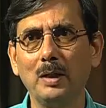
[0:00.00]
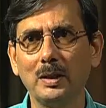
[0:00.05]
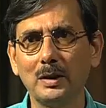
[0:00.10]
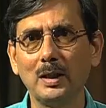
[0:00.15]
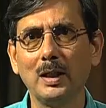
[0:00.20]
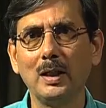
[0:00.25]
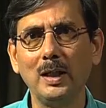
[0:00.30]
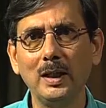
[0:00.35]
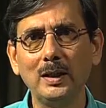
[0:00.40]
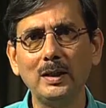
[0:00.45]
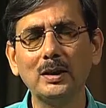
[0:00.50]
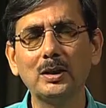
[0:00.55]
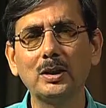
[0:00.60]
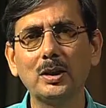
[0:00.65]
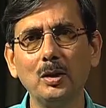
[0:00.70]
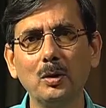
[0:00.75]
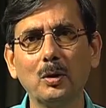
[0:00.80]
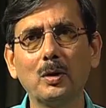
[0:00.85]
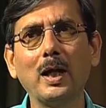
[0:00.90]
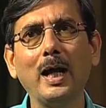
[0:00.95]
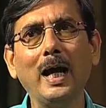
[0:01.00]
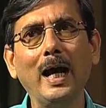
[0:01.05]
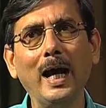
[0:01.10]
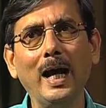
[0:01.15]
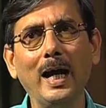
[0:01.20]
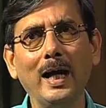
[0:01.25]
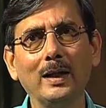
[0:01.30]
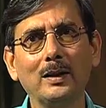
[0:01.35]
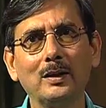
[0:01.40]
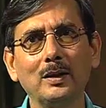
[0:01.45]
But let us look
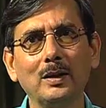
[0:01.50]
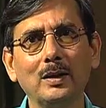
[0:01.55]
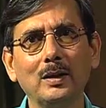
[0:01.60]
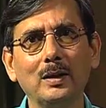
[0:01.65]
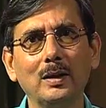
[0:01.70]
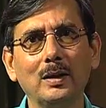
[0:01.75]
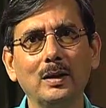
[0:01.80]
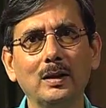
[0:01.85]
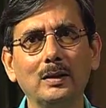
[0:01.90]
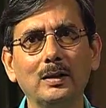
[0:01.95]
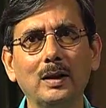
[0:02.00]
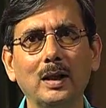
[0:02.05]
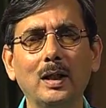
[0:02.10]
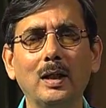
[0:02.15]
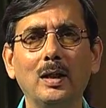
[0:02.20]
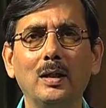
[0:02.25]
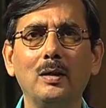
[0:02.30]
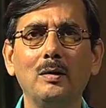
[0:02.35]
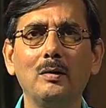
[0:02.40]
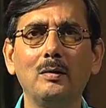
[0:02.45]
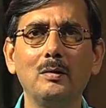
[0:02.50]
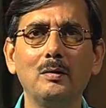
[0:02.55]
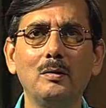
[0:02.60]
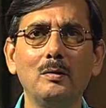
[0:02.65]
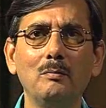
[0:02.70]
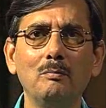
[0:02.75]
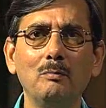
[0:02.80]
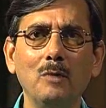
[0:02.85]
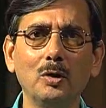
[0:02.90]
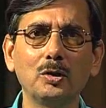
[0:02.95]
at the
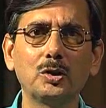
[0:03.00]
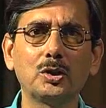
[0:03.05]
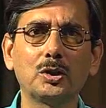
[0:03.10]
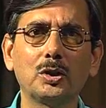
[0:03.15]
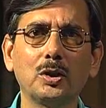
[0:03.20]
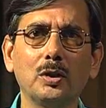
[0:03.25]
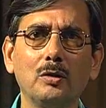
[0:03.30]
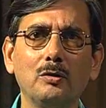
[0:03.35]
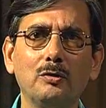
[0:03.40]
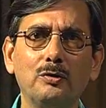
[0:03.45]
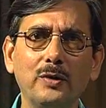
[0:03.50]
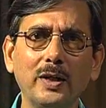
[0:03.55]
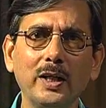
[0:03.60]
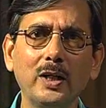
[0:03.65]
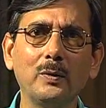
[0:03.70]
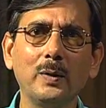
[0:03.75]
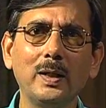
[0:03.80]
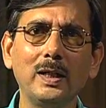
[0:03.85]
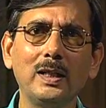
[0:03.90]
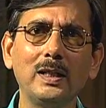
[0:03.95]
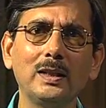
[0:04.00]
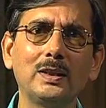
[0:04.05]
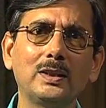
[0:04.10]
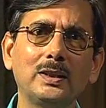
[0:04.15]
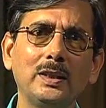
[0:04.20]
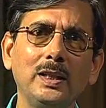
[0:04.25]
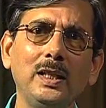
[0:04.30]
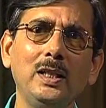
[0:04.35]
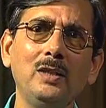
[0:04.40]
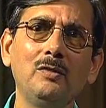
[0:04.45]
most frequently
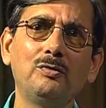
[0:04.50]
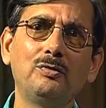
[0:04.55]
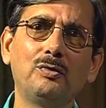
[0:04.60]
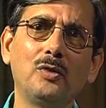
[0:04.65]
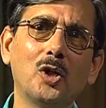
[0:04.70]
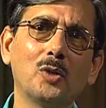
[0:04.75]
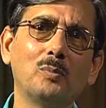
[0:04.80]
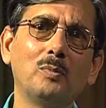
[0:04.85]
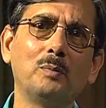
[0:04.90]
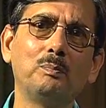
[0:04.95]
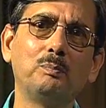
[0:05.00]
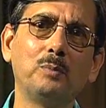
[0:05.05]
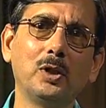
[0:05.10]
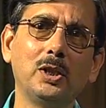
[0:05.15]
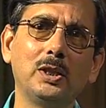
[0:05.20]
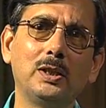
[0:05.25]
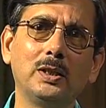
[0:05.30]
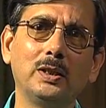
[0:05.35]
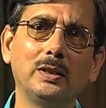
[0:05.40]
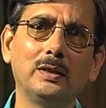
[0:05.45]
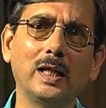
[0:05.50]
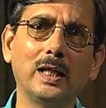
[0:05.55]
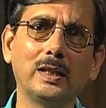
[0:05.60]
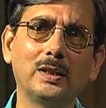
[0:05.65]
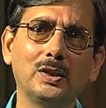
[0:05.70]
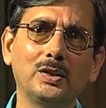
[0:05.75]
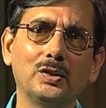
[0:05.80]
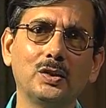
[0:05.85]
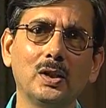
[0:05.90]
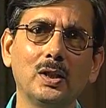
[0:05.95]
seen form of polity,
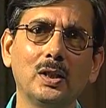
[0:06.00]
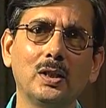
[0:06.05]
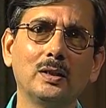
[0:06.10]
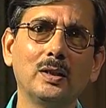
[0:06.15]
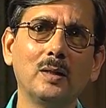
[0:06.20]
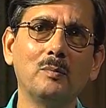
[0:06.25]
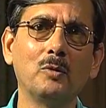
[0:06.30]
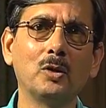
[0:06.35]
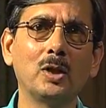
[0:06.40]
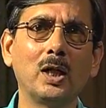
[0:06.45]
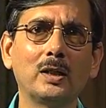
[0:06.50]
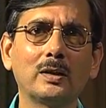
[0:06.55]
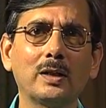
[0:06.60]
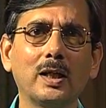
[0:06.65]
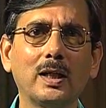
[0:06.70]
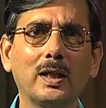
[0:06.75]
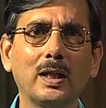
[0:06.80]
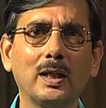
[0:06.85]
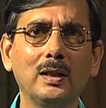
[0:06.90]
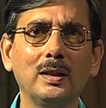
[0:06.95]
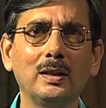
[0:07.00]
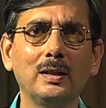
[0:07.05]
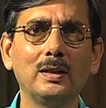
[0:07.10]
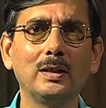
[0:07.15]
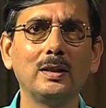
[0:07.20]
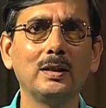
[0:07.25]
that is the monarchical